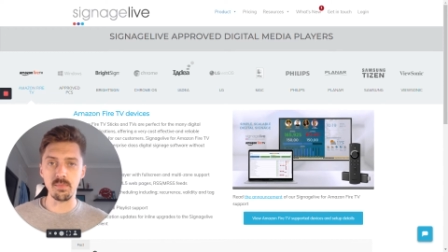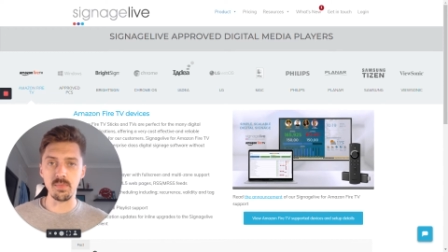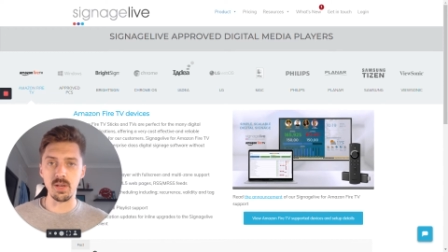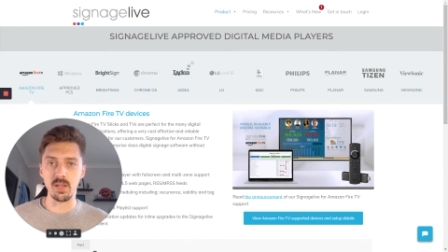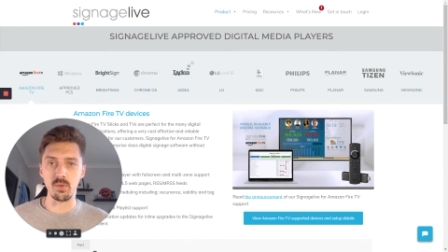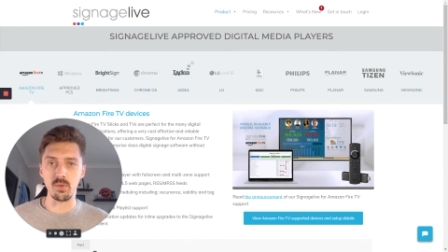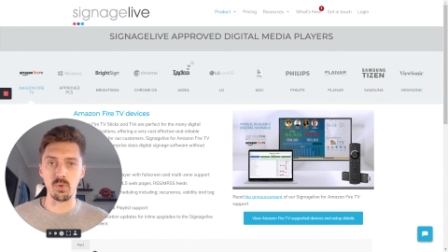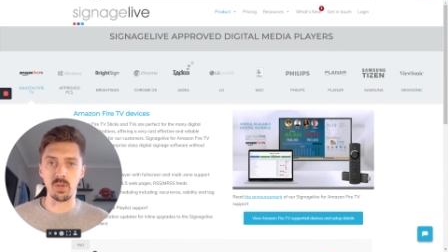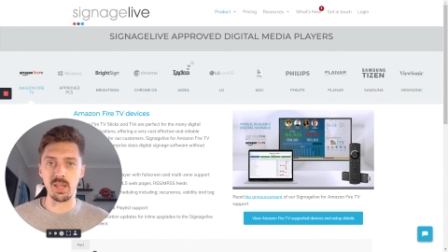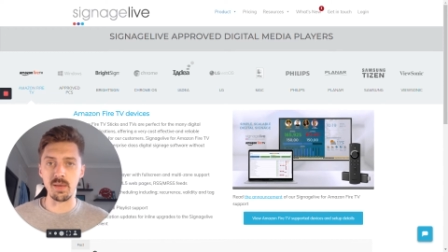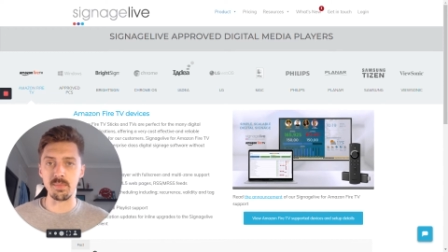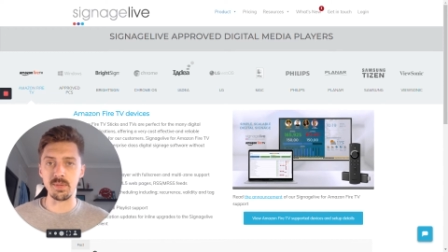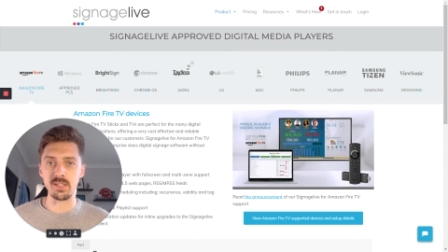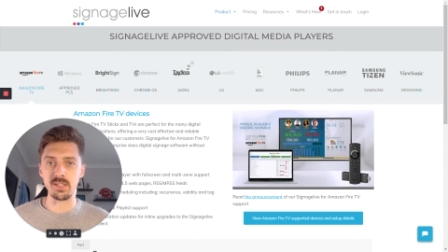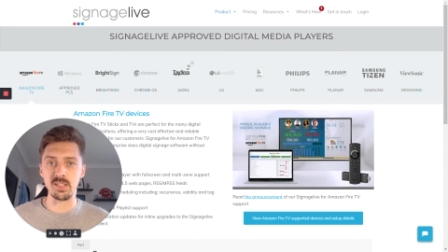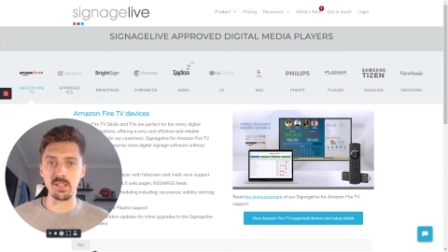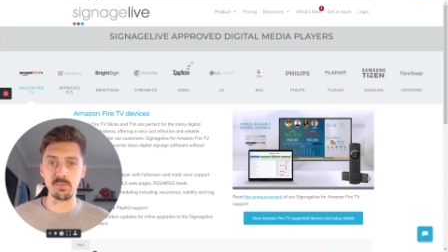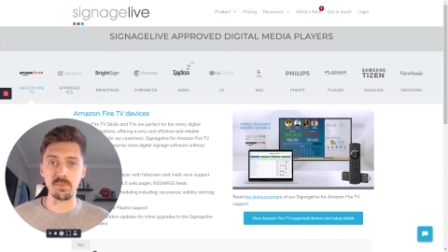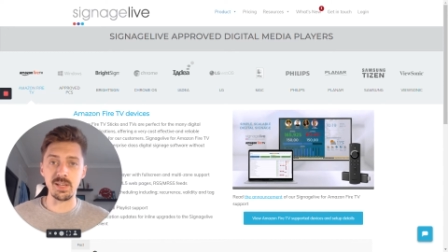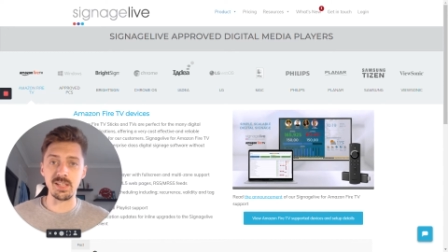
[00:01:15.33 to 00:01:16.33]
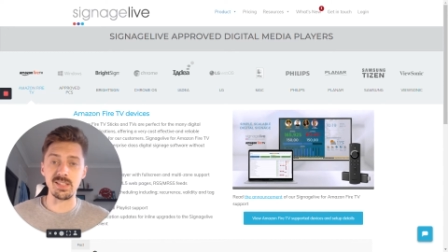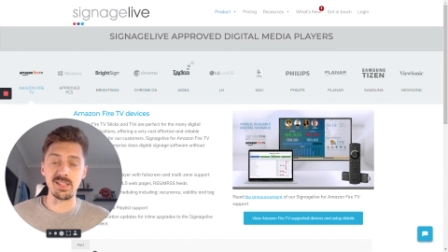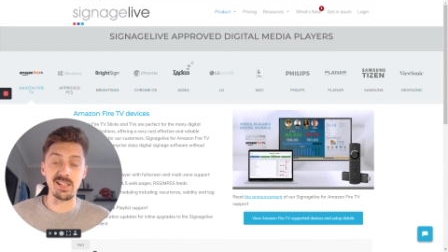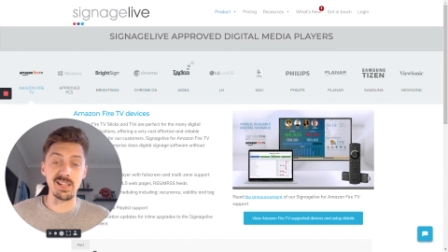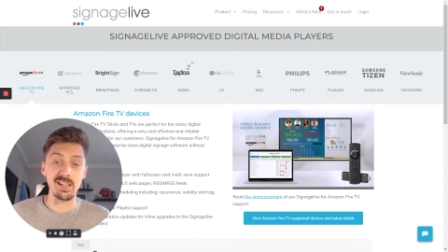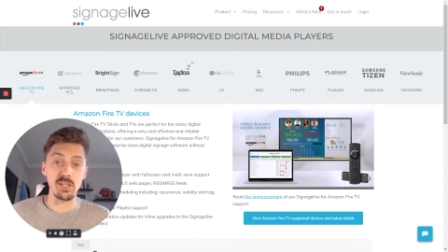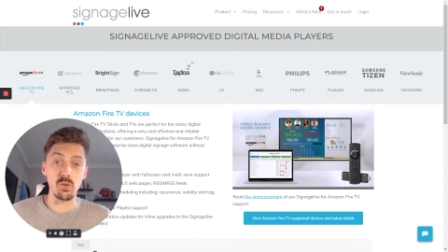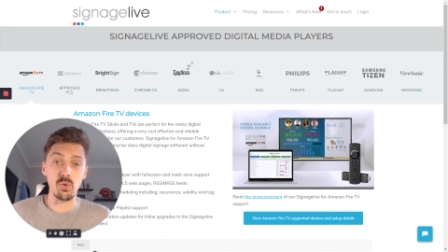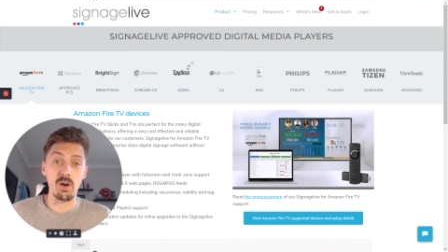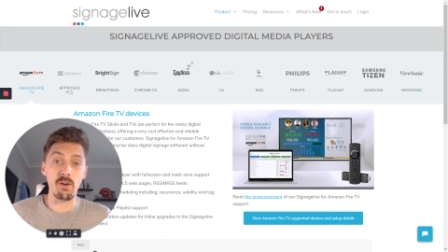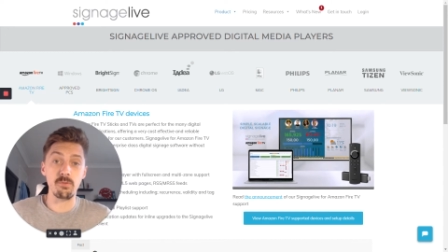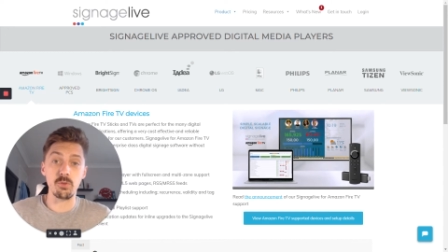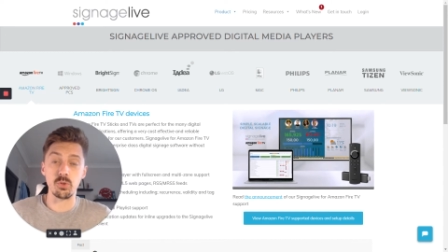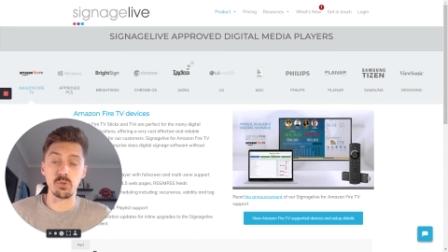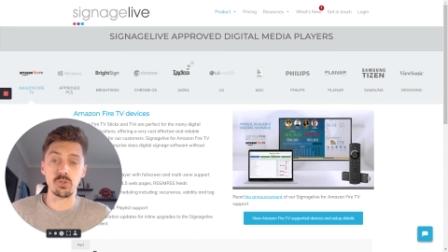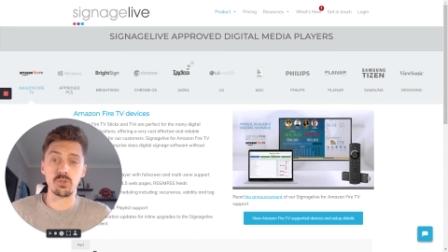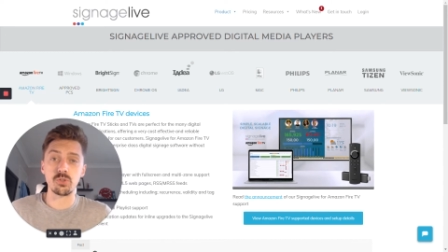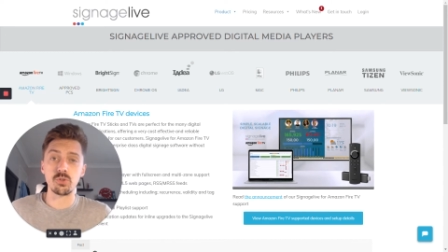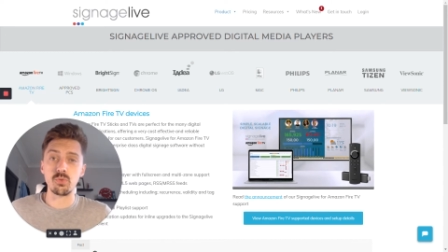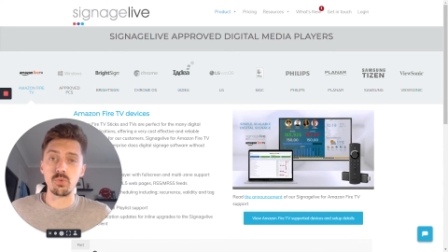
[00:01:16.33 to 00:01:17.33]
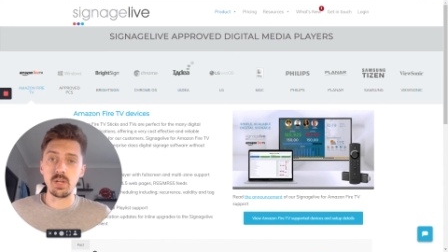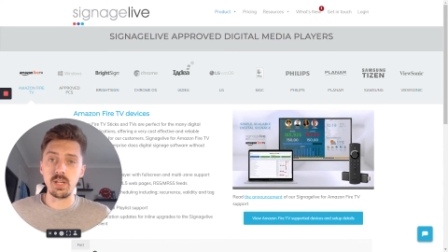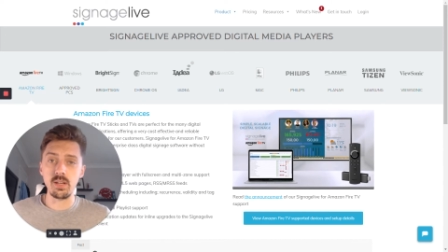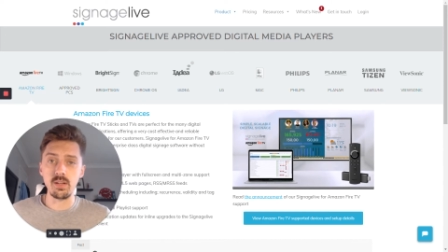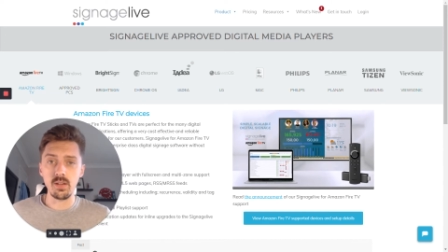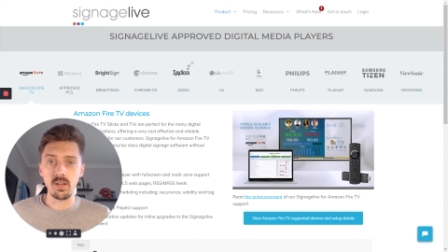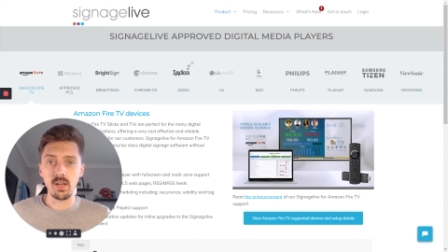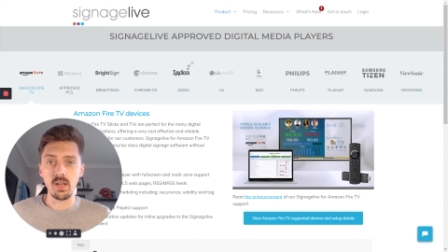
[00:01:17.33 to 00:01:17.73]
and what that means is basically you have your screen